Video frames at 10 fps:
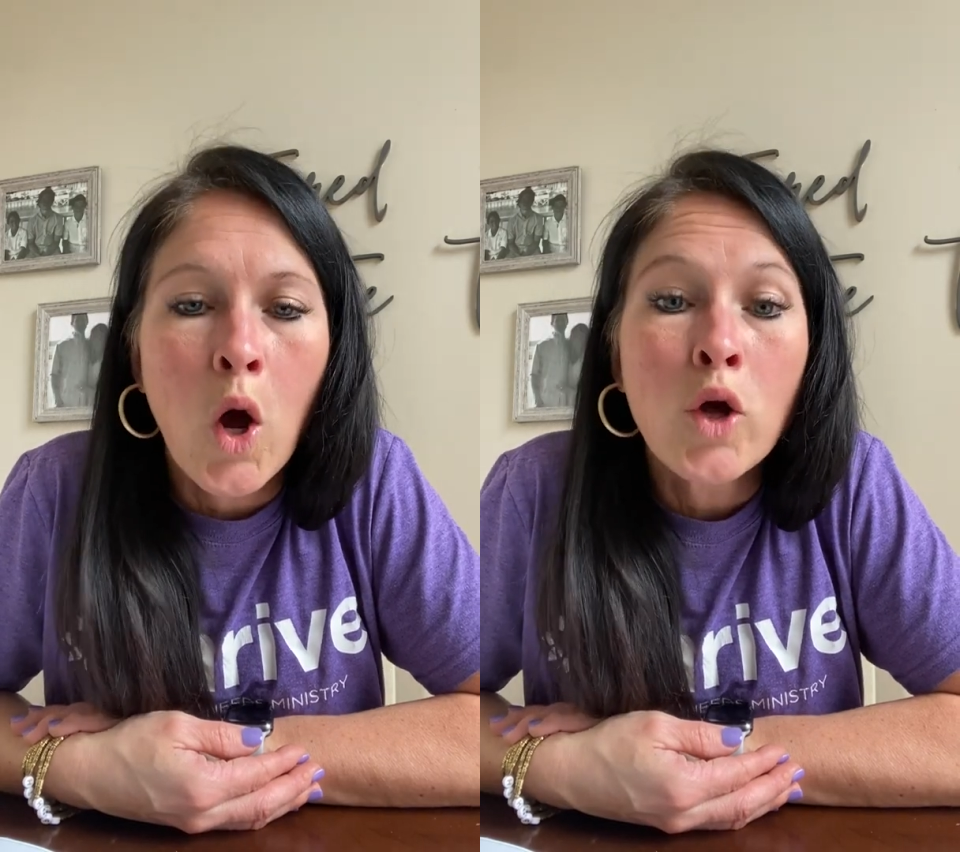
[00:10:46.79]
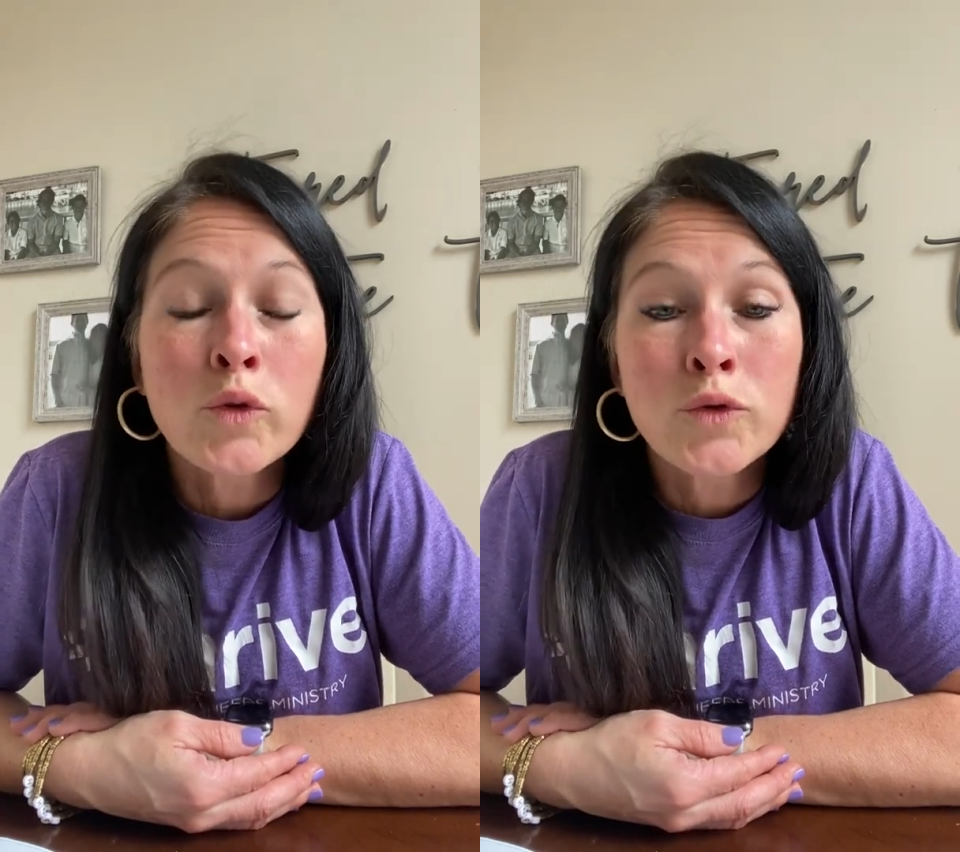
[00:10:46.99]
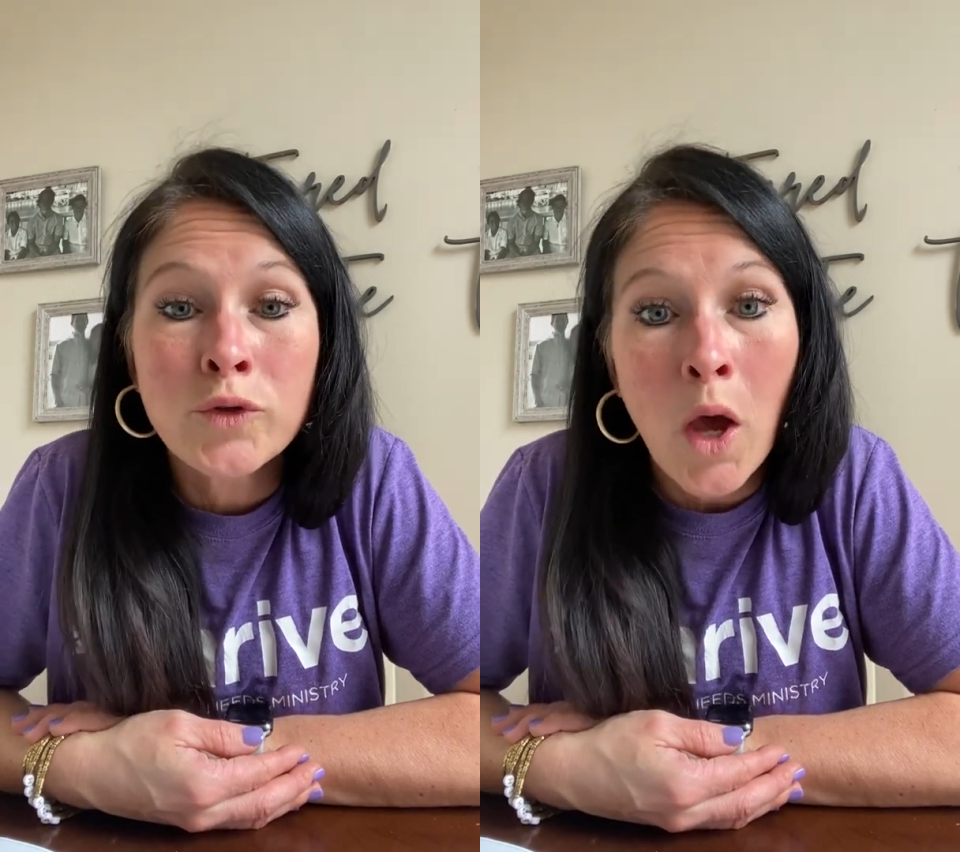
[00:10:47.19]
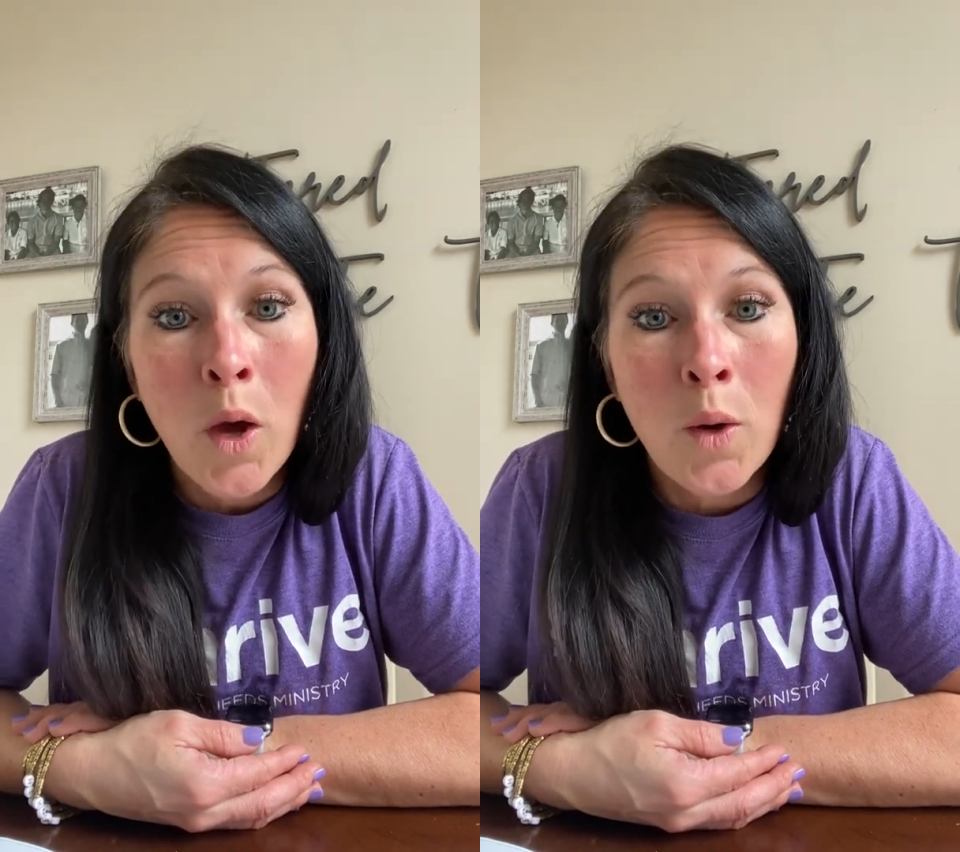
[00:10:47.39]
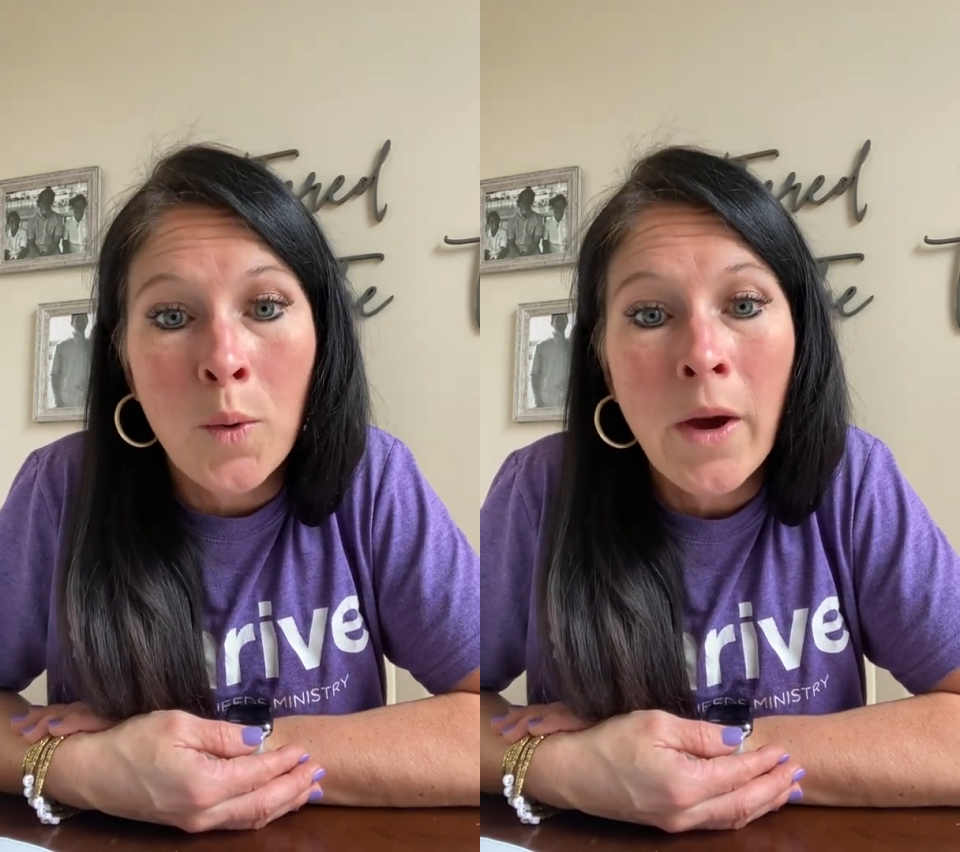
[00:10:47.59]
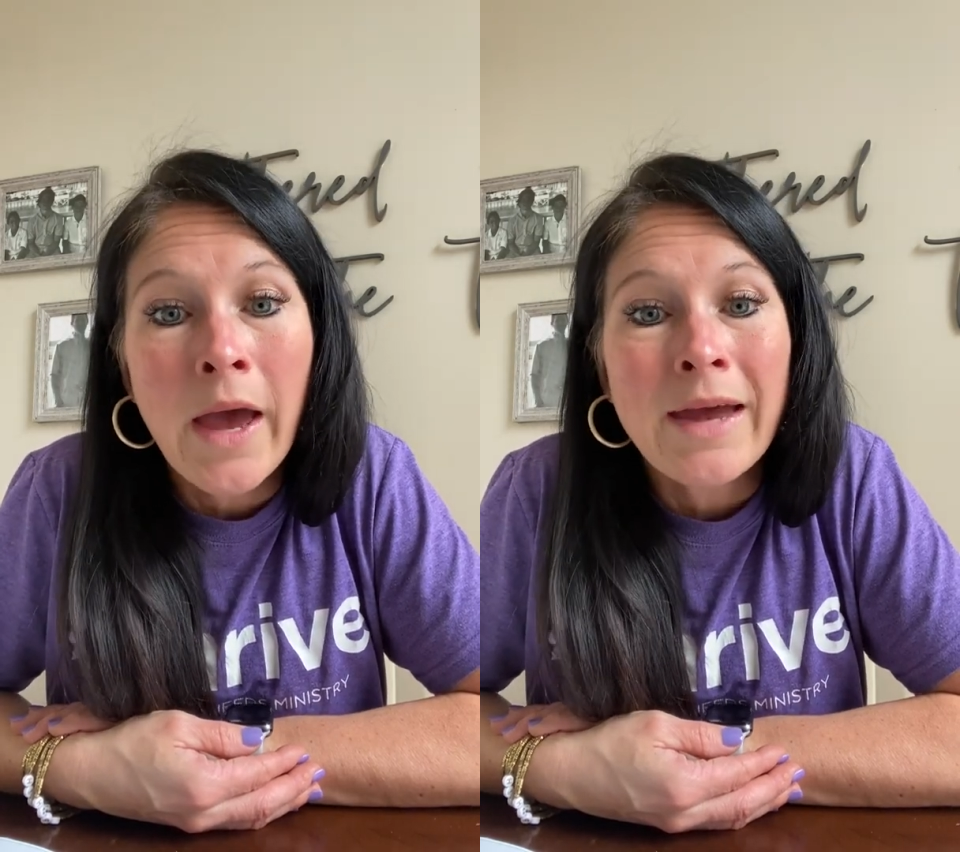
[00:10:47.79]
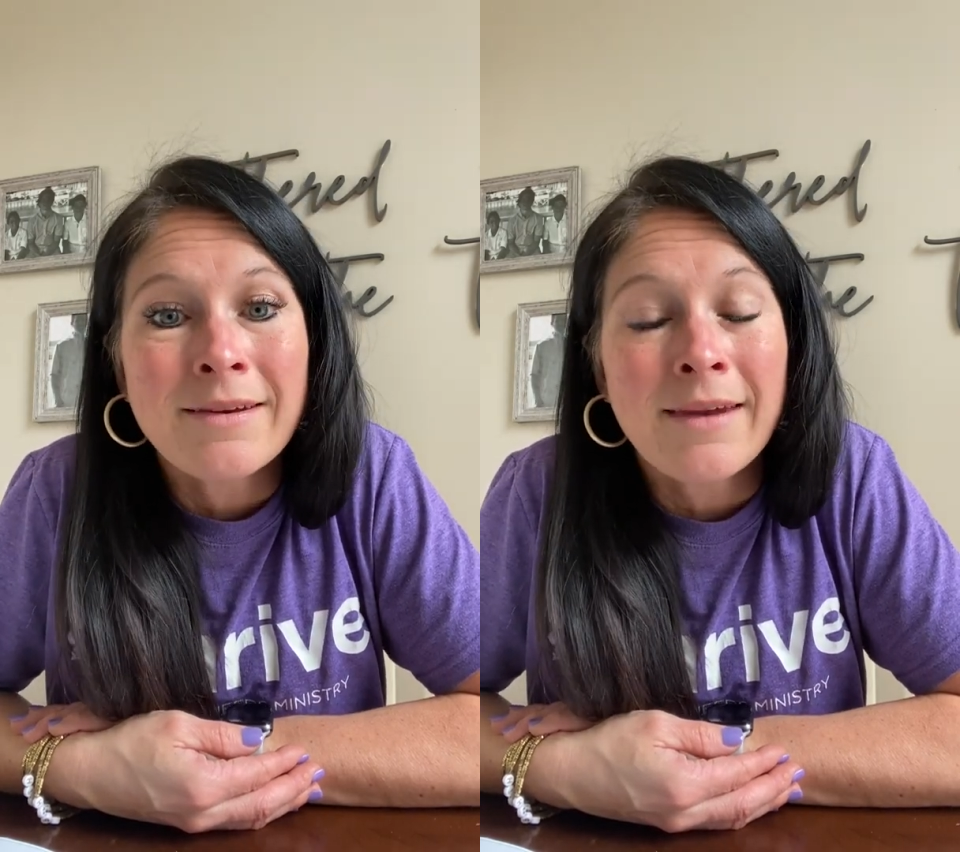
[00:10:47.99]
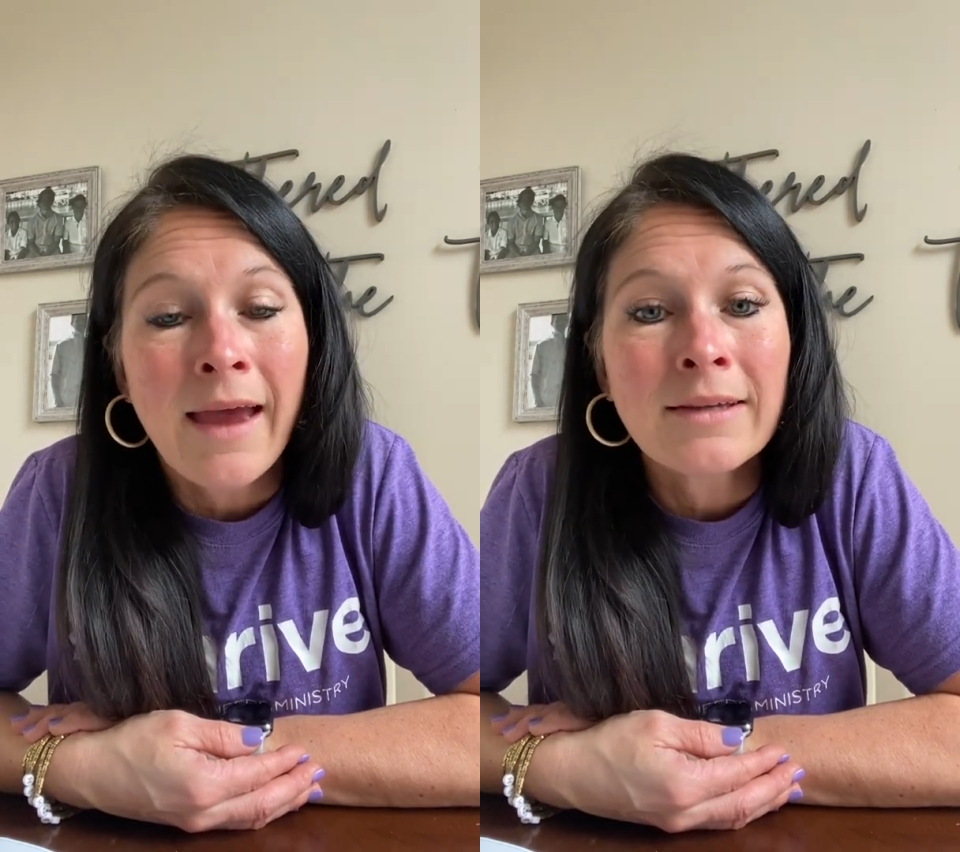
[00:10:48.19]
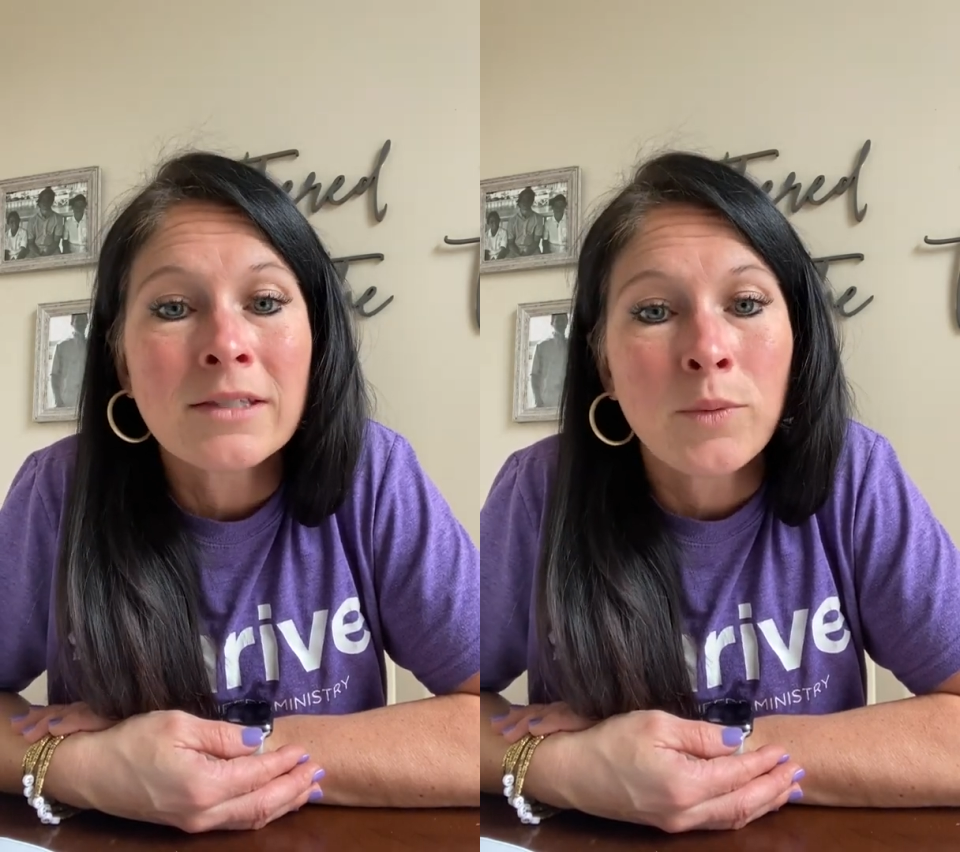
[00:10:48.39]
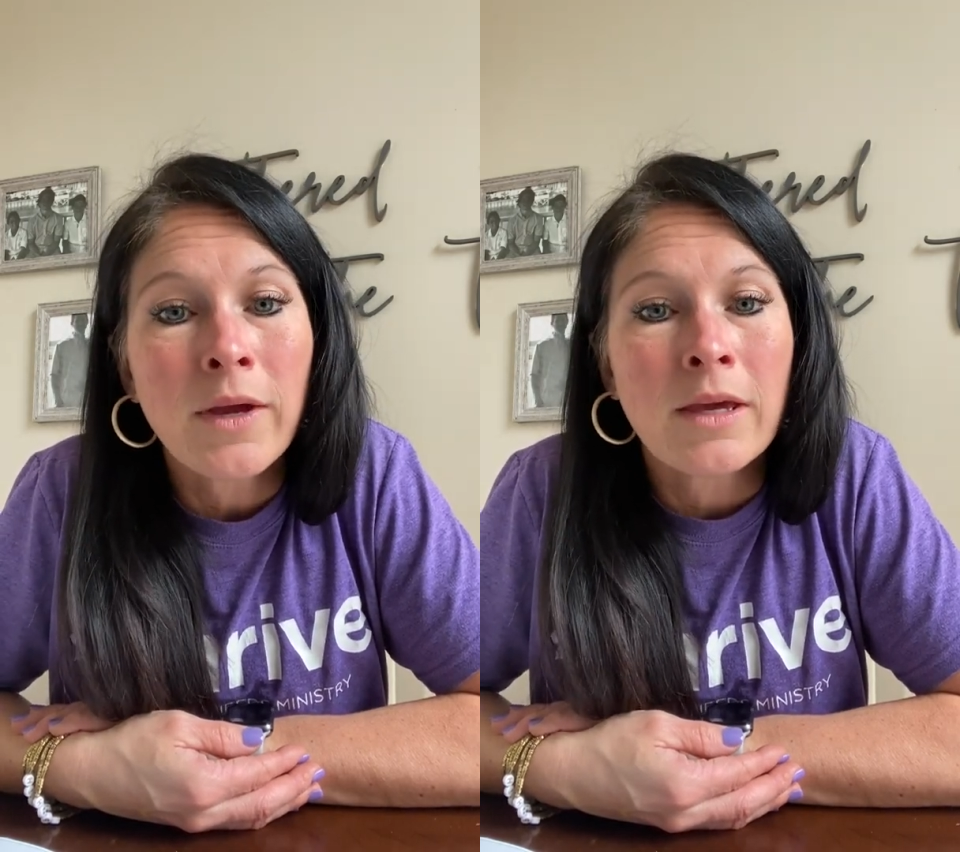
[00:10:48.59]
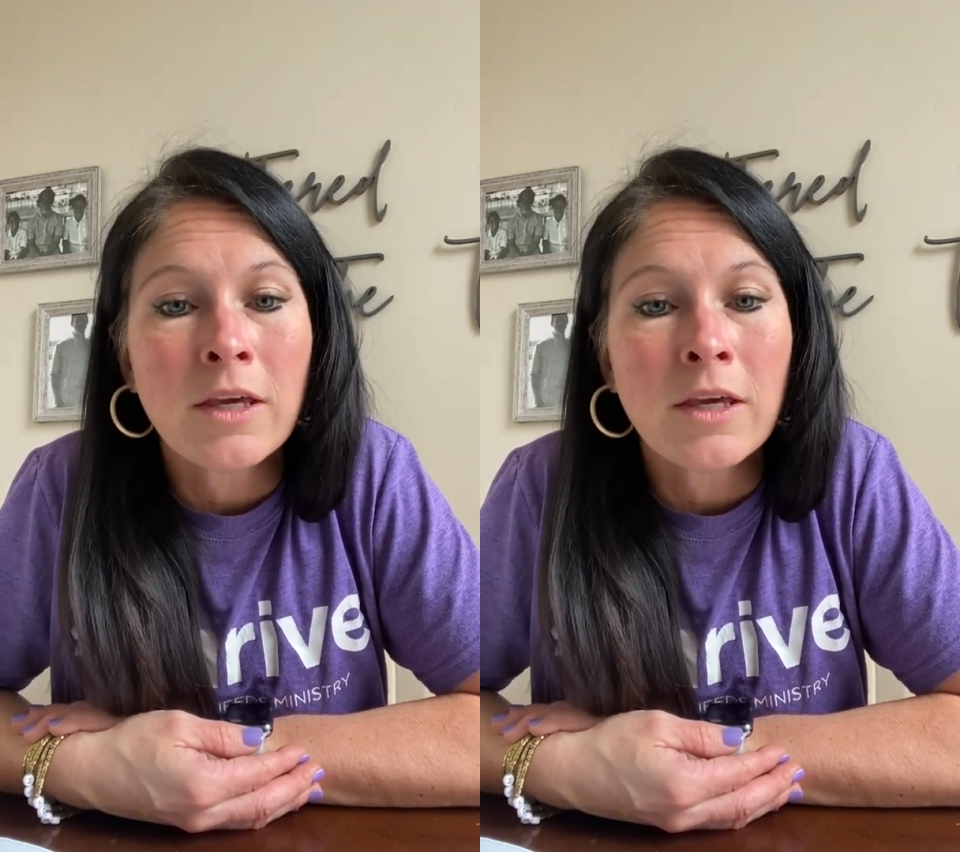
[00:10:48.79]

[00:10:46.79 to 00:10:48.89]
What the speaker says: So next week,